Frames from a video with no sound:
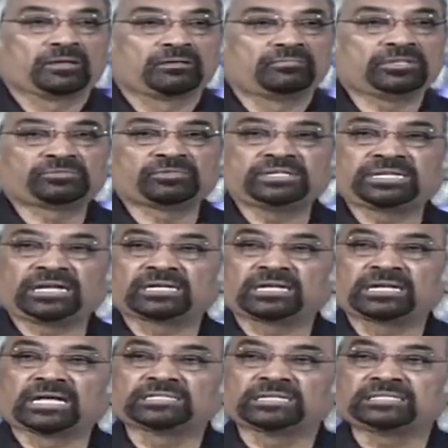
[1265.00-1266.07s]
which will take
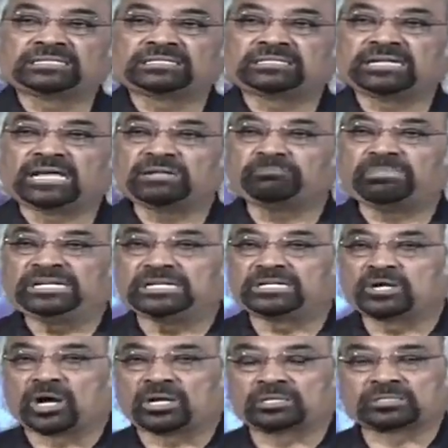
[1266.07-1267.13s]
another $10 billion.